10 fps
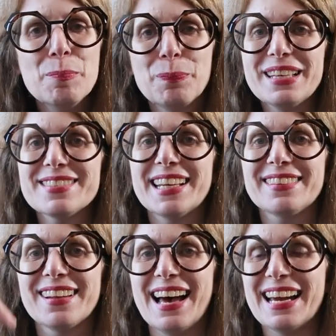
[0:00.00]
Please
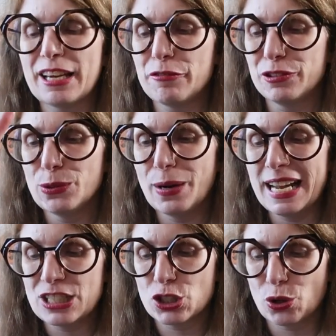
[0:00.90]
hit the like if you
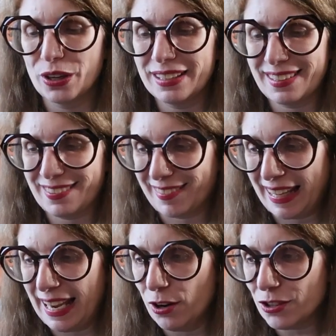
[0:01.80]
enjoyed this
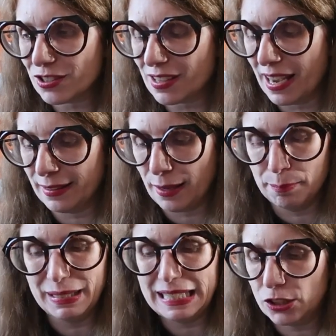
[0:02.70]
chaos and
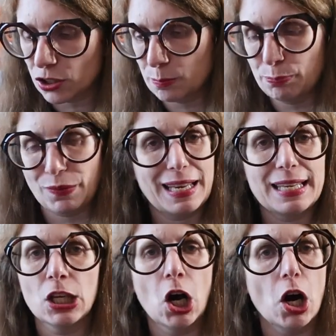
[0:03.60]
me just
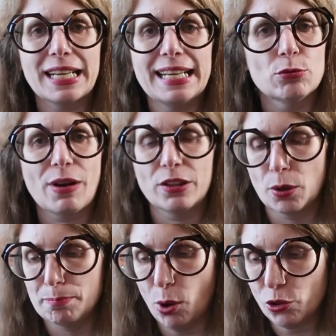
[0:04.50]
putting yarn in
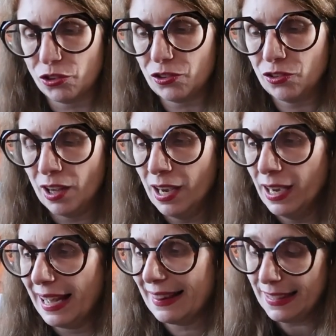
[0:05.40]
random boxes. At
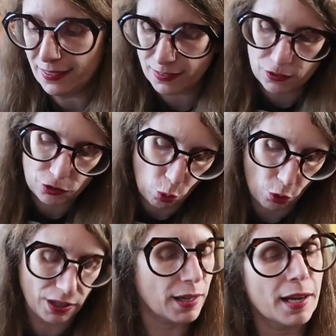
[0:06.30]
least it's
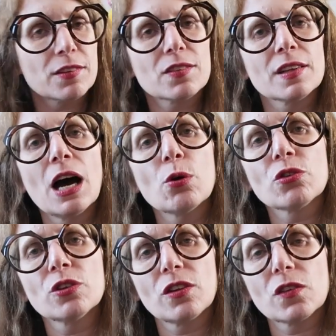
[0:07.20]
organized now,
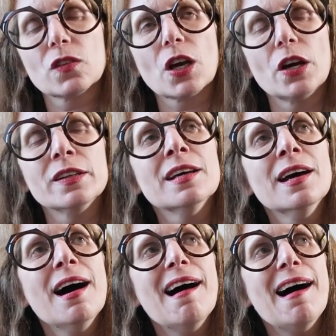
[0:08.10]
so this is good.
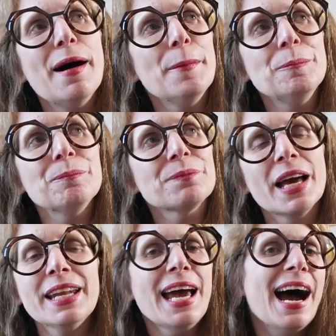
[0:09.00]
And
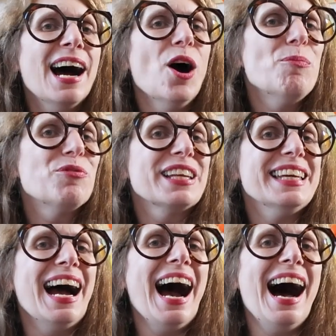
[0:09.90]
yeah,
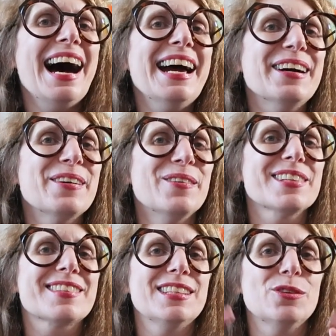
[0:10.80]
hopefully I
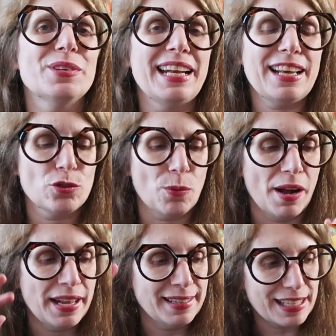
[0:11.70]
will see you in the next
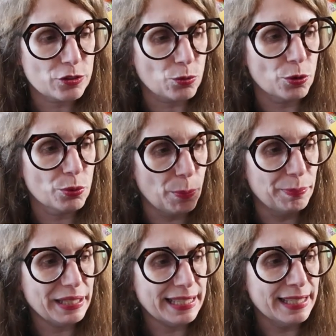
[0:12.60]
one. And the next one will
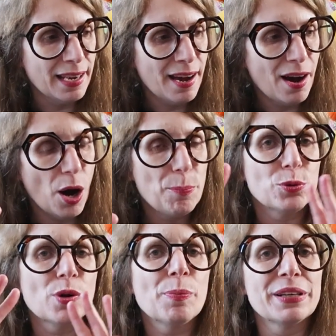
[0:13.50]
be a
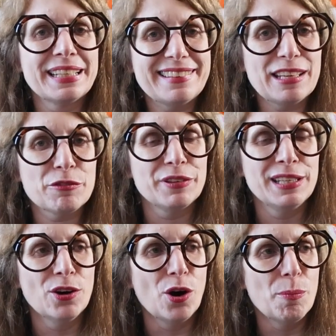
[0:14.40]
proper knitting
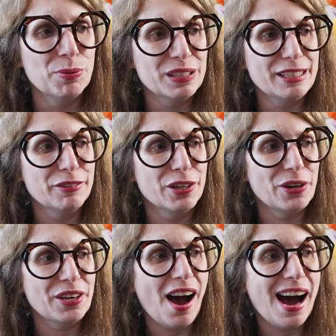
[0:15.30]
video, believe it
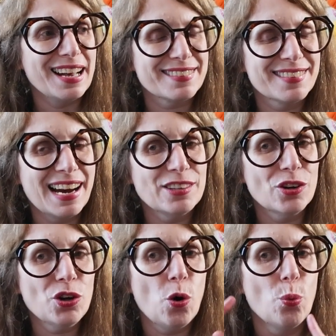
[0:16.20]
or not. I
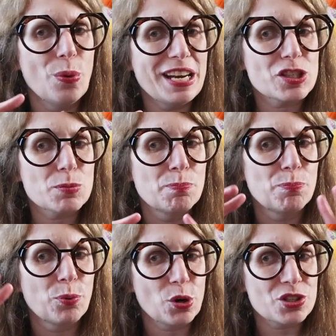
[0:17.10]
don't know which
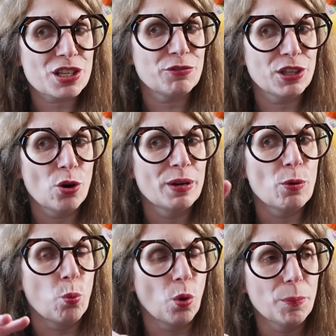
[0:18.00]
project video
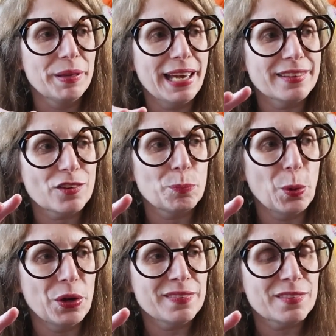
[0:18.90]
it will be at this
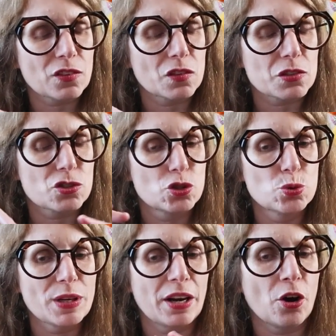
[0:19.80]
point, because there's
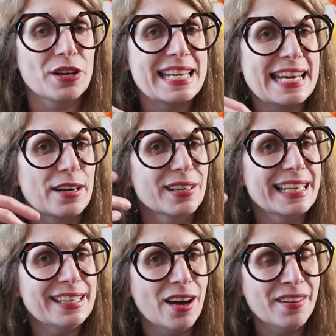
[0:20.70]
2 that are
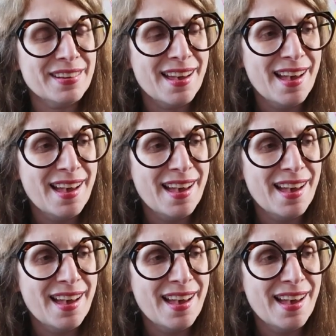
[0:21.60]
nearly done.